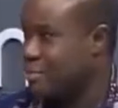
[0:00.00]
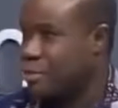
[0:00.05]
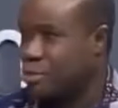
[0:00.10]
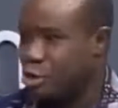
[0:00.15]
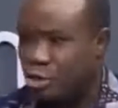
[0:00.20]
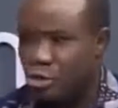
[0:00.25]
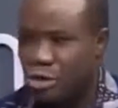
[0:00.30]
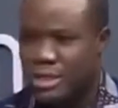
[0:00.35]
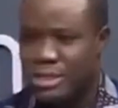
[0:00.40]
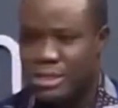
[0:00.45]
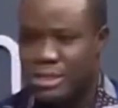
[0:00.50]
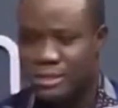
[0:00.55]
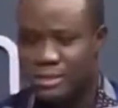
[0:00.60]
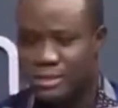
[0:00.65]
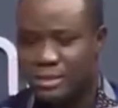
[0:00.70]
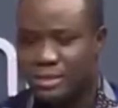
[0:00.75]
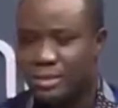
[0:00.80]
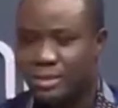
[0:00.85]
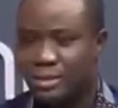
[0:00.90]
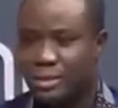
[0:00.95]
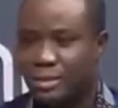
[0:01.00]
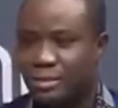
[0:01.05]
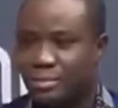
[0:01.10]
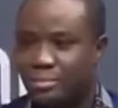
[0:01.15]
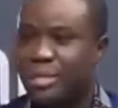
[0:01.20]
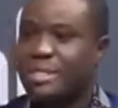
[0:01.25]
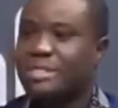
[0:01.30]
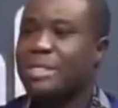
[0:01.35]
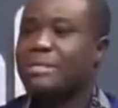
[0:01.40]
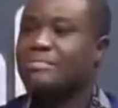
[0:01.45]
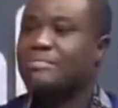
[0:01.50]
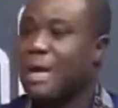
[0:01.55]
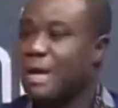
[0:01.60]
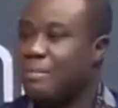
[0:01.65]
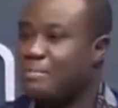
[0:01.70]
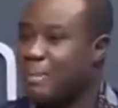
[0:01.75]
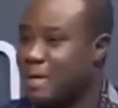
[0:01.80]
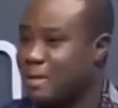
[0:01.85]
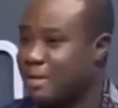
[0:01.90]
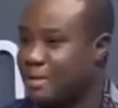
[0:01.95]
Surely, President
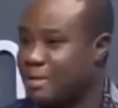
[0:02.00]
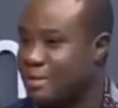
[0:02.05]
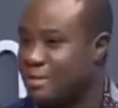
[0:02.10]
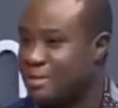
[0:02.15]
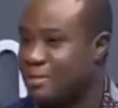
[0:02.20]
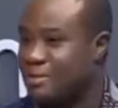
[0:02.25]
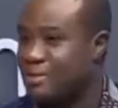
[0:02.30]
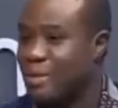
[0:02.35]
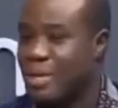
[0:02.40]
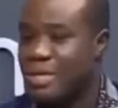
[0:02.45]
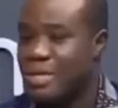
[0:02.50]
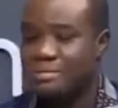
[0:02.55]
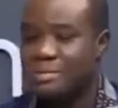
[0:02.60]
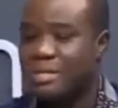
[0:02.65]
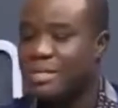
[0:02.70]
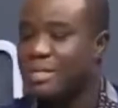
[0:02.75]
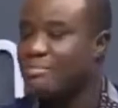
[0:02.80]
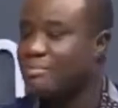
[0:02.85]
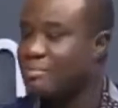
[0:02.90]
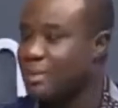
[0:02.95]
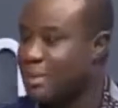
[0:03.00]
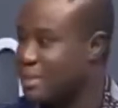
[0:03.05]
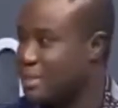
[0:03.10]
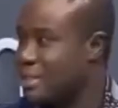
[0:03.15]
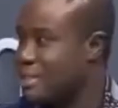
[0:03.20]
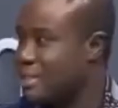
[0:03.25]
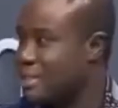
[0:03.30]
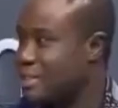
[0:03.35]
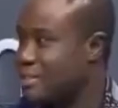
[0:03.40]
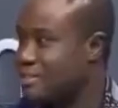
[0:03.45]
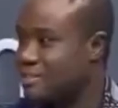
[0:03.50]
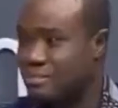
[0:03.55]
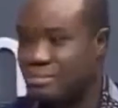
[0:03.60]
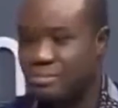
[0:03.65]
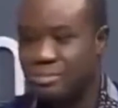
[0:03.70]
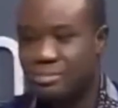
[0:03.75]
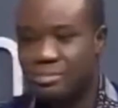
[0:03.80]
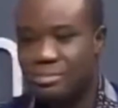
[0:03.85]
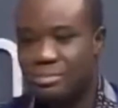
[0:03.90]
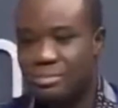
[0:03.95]
Mahama, when he became president,
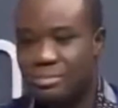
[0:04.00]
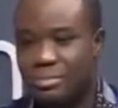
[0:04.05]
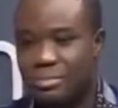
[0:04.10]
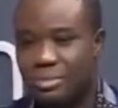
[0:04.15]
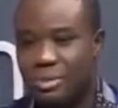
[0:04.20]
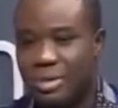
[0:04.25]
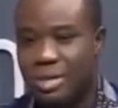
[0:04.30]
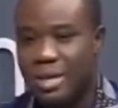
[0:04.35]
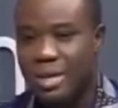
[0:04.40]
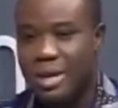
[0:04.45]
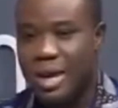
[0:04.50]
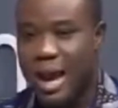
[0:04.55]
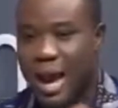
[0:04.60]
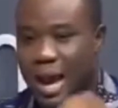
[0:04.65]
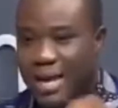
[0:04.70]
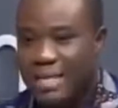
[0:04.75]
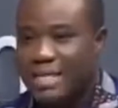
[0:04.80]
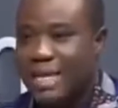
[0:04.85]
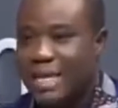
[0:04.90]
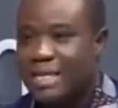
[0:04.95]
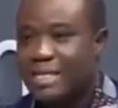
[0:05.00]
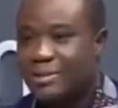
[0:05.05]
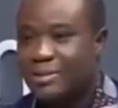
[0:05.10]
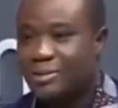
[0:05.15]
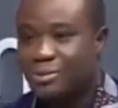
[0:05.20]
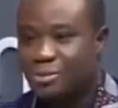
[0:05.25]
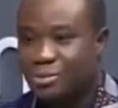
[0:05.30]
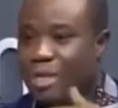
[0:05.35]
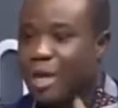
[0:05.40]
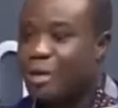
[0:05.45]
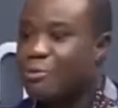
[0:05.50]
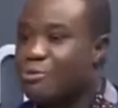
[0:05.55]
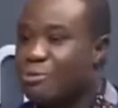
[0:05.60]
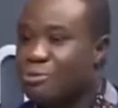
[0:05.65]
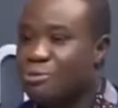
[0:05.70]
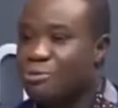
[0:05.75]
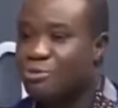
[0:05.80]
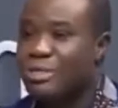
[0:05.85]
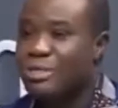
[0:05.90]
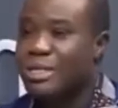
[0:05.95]
added to that
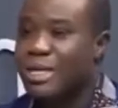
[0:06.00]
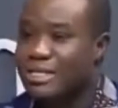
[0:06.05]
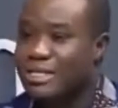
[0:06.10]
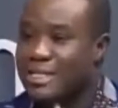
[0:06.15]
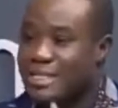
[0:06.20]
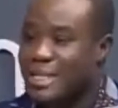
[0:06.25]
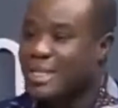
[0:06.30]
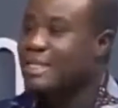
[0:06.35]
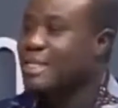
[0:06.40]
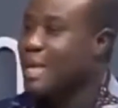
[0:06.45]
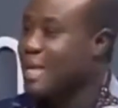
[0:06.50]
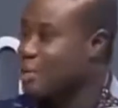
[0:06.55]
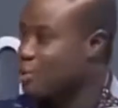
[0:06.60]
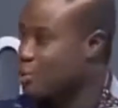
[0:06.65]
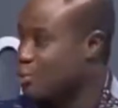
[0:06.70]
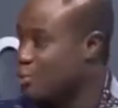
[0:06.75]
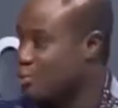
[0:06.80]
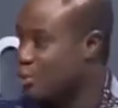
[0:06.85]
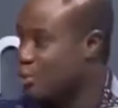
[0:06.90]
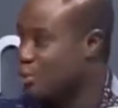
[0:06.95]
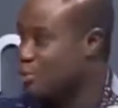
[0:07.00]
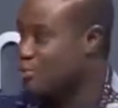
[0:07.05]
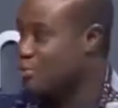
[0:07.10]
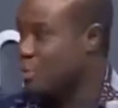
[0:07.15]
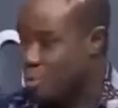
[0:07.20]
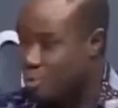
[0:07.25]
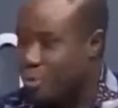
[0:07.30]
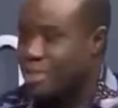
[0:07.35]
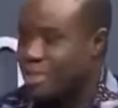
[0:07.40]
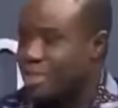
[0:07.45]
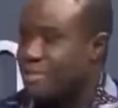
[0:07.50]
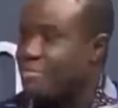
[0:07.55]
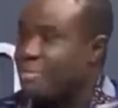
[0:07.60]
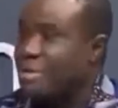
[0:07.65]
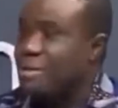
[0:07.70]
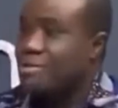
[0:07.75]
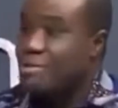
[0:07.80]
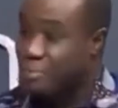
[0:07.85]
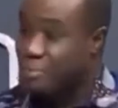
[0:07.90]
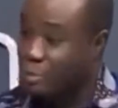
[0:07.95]
road to the extent that he could. We
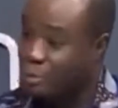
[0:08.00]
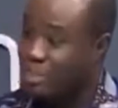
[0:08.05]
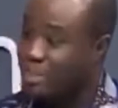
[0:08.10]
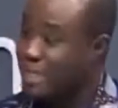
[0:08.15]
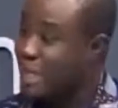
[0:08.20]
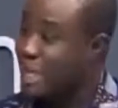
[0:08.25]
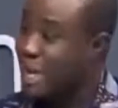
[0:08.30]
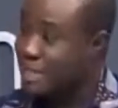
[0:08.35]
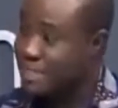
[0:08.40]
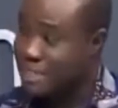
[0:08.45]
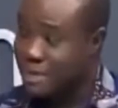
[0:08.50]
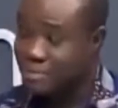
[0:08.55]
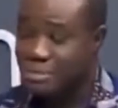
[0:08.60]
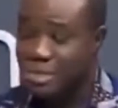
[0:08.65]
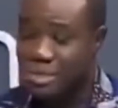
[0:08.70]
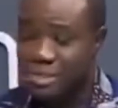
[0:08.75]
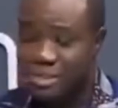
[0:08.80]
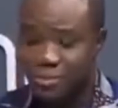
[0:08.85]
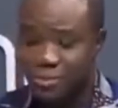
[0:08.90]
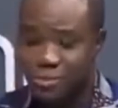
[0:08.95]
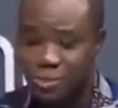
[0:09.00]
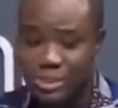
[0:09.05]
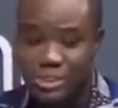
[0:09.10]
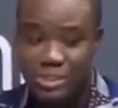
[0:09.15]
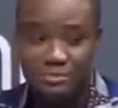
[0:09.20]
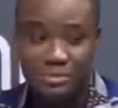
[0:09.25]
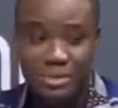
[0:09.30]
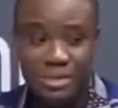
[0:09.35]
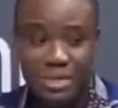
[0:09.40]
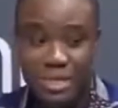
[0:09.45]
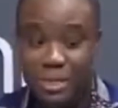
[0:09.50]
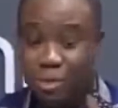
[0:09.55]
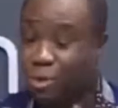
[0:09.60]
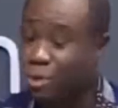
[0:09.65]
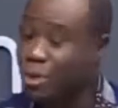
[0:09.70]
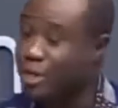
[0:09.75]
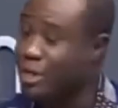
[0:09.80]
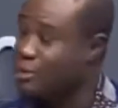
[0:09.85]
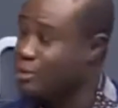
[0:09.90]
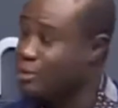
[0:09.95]
simply, because the last update was given in
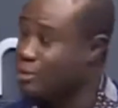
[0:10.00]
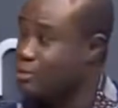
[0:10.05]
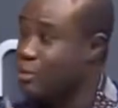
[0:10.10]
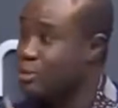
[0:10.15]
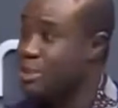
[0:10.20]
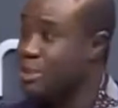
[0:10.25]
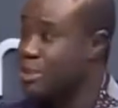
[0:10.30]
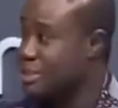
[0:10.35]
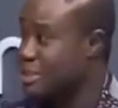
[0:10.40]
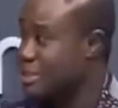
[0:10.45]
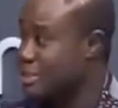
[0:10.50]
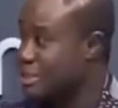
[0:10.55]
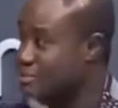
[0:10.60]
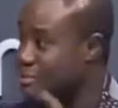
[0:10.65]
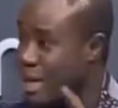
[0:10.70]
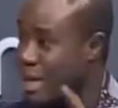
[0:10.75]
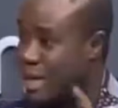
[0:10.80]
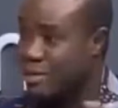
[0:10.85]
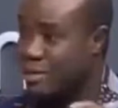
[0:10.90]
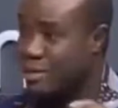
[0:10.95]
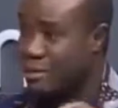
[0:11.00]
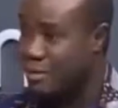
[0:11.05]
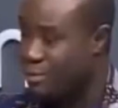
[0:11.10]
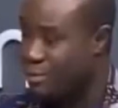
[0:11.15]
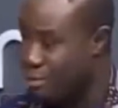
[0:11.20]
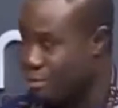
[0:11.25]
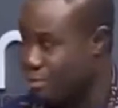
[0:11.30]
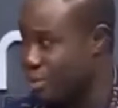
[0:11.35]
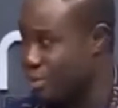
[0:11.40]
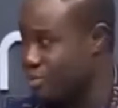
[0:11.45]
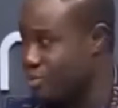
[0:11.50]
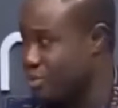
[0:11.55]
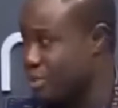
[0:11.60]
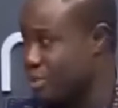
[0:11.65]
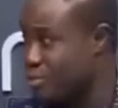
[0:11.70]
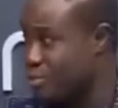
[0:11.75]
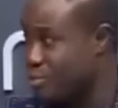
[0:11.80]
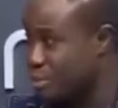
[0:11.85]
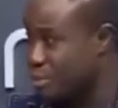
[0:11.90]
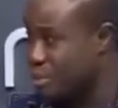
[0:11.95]
August of 2016 by Honorable Minister
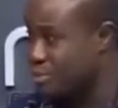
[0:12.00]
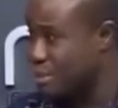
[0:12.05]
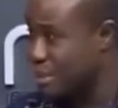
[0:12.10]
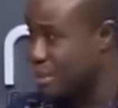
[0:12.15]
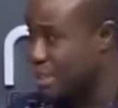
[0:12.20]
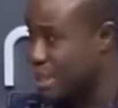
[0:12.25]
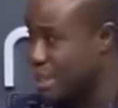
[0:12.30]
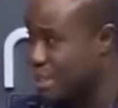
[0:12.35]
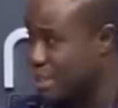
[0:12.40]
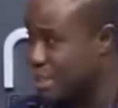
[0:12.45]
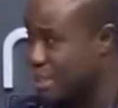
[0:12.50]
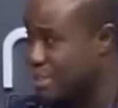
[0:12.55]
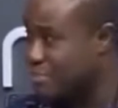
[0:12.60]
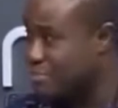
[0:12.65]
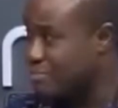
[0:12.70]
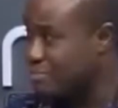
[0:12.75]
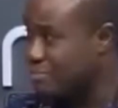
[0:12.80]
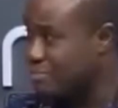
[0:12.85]
Fuseini, Roads Minister at the time.